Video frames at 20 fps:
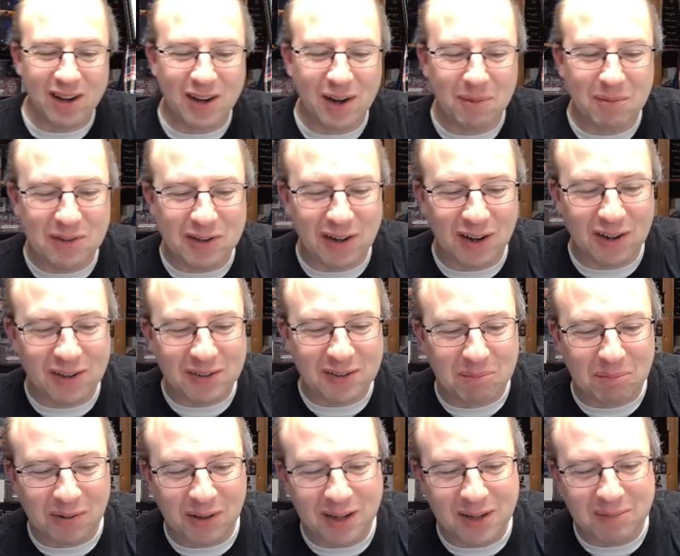comes to your house and
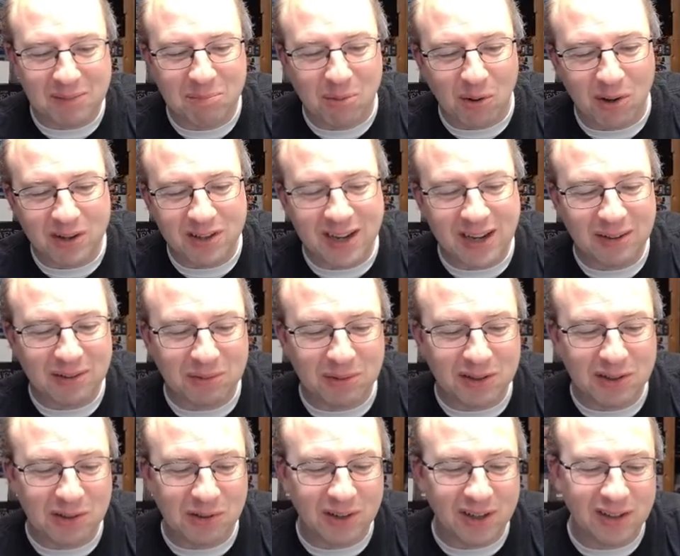plays board games
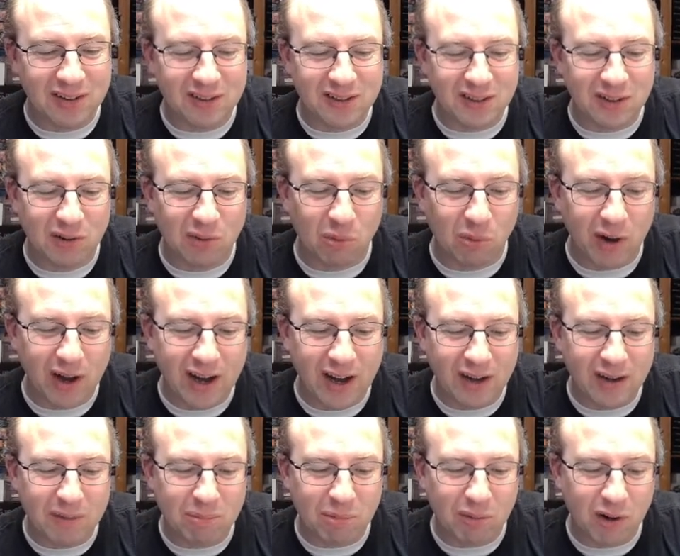with you is the
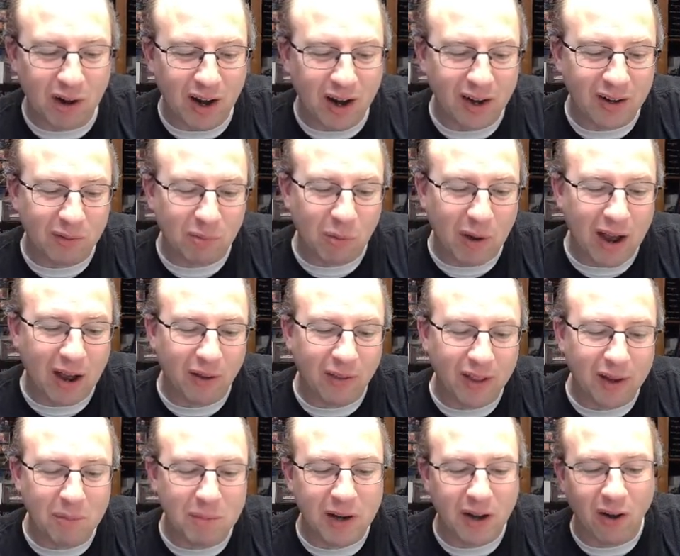grand prize. Wow,
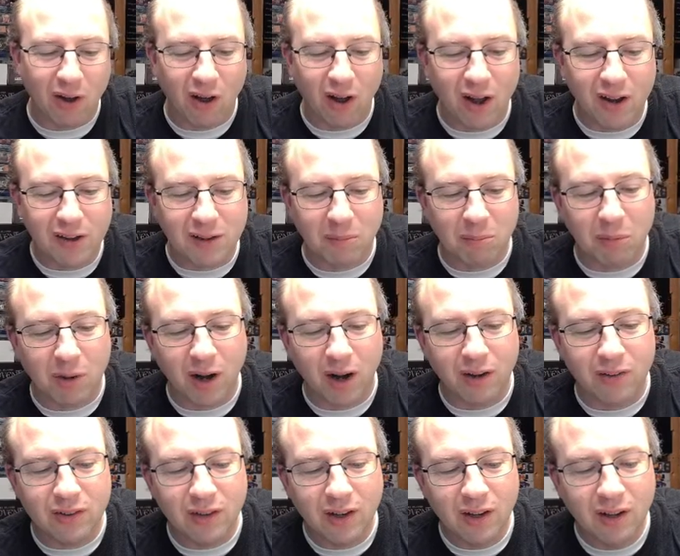that'd be an awesome
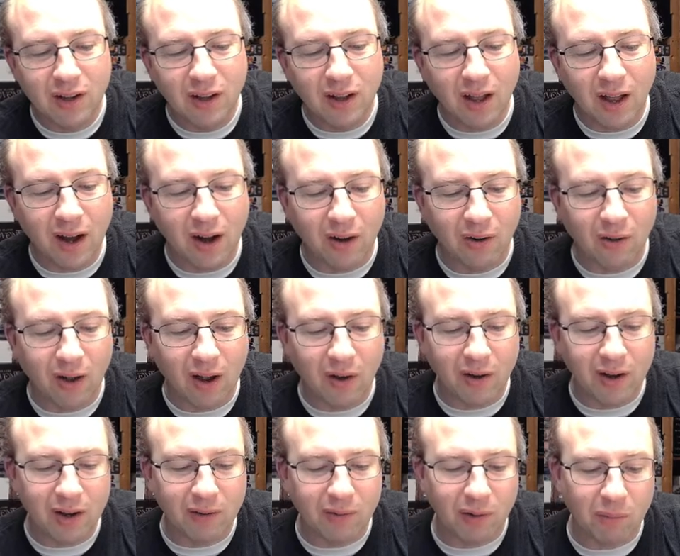prize. I don't know how
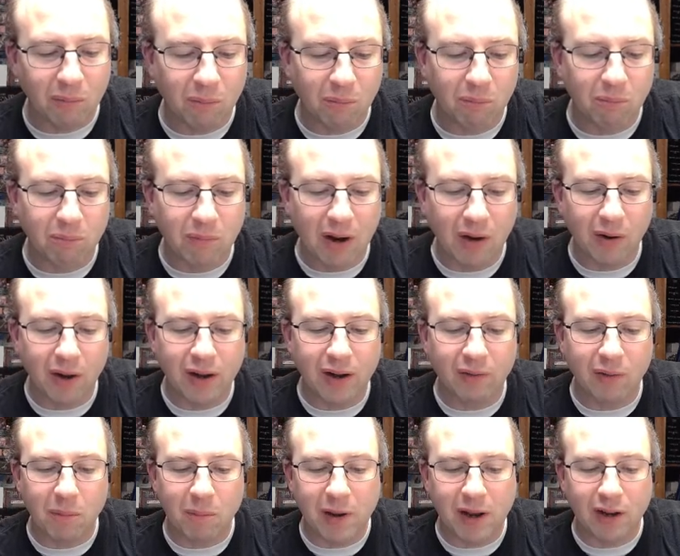I'd ever how I'd
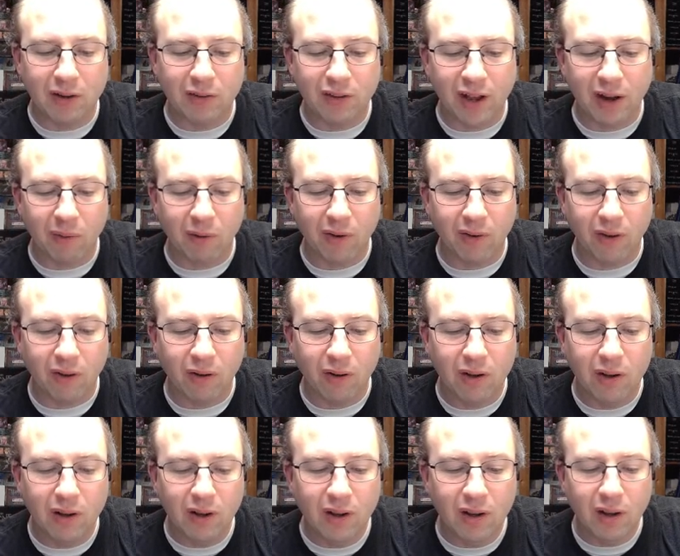ever manage that one though.
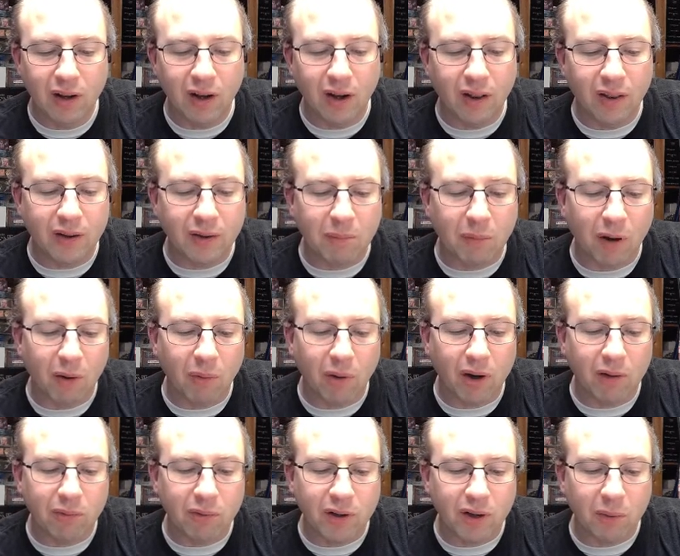I think my
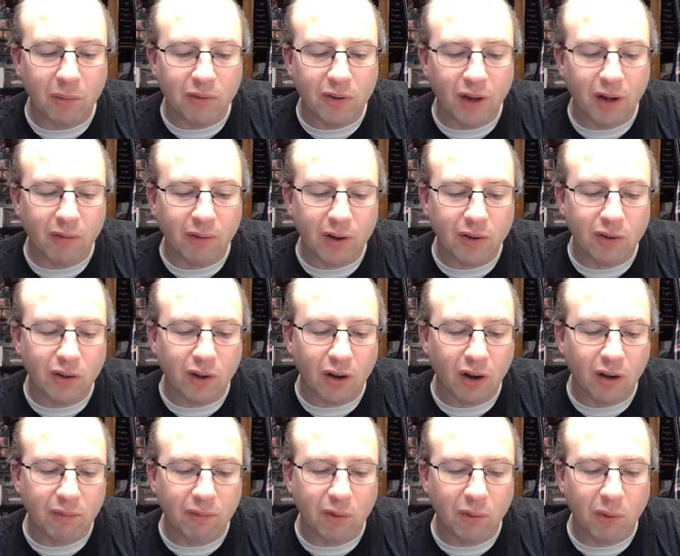wife would get upset if I took
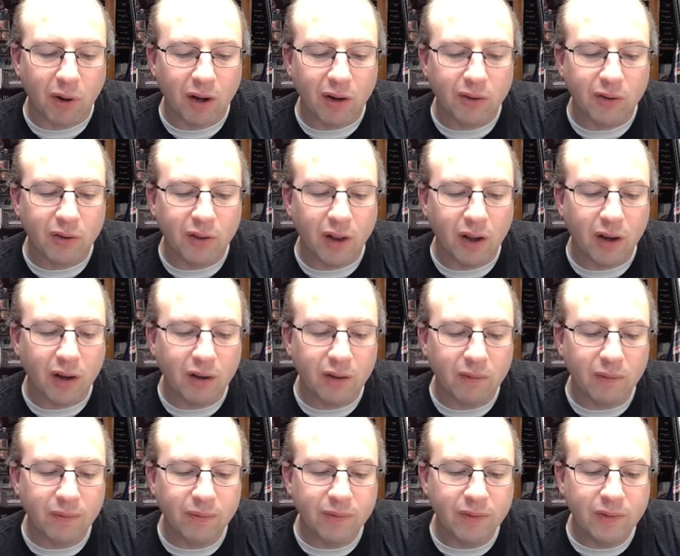off for a while. Do that.
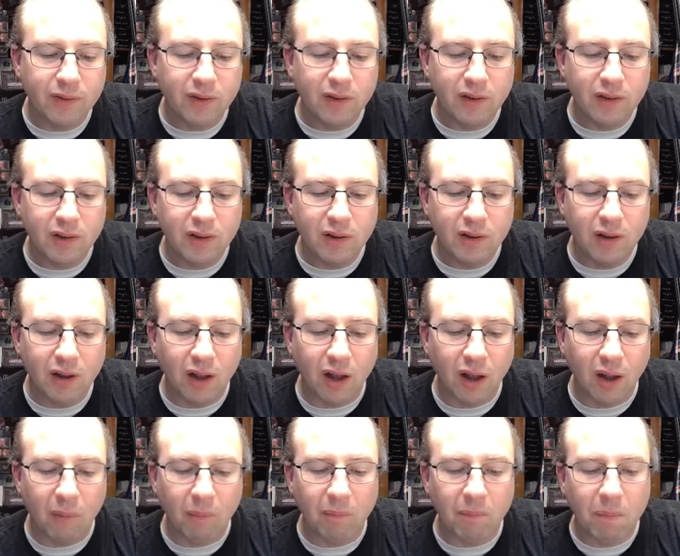
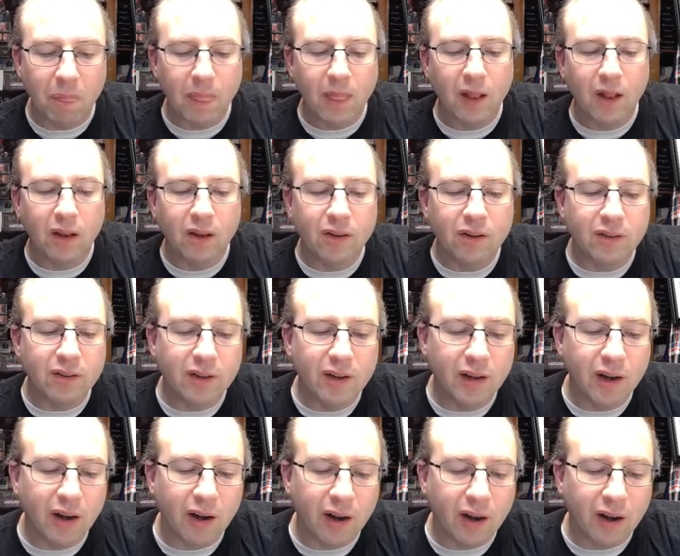Uh, let's see
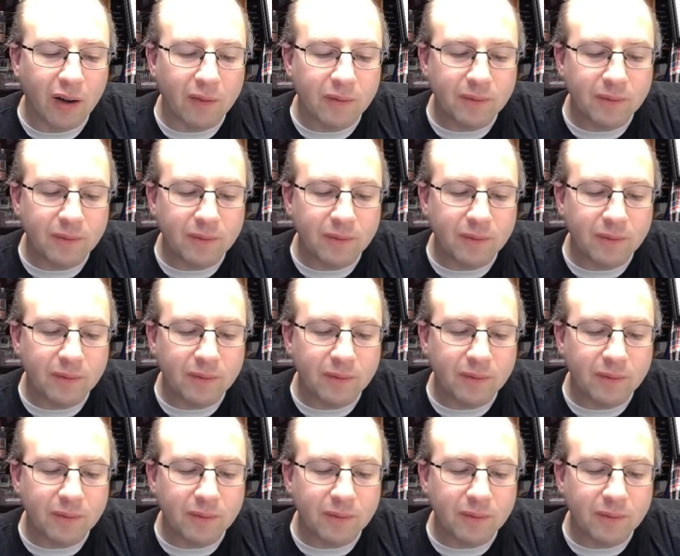here.